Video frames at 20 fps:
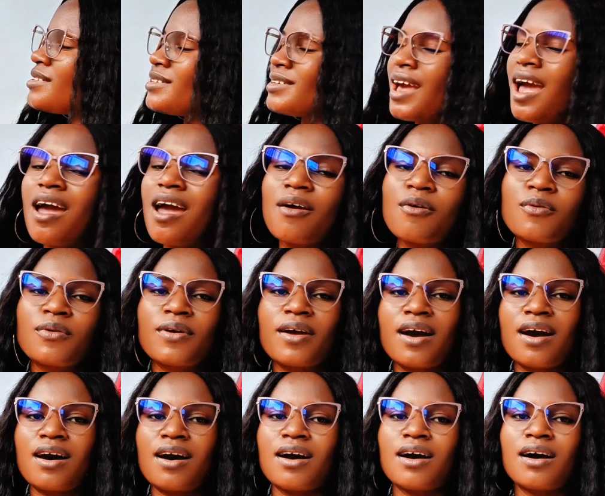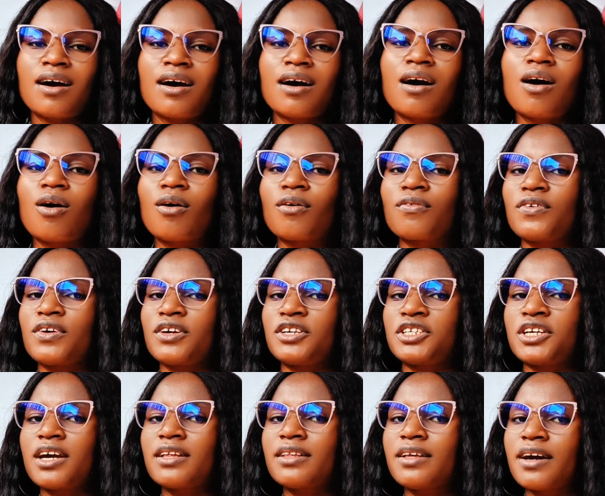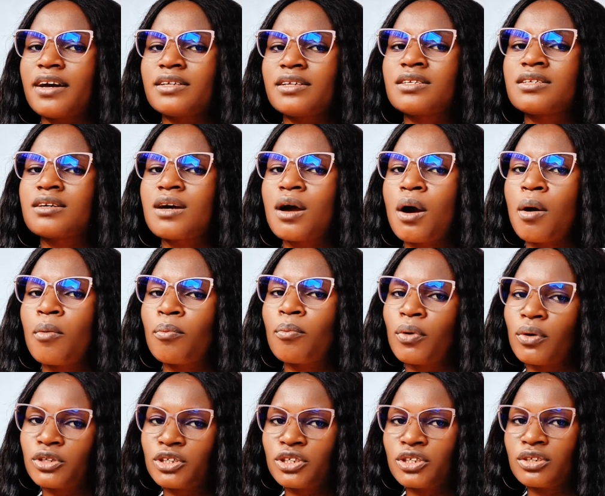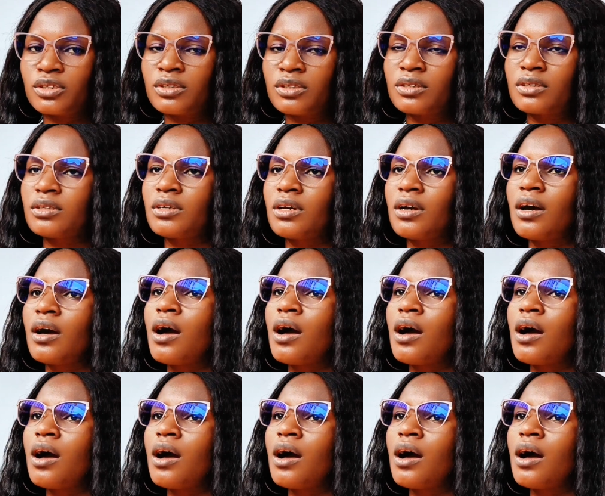the area of the shaded portion.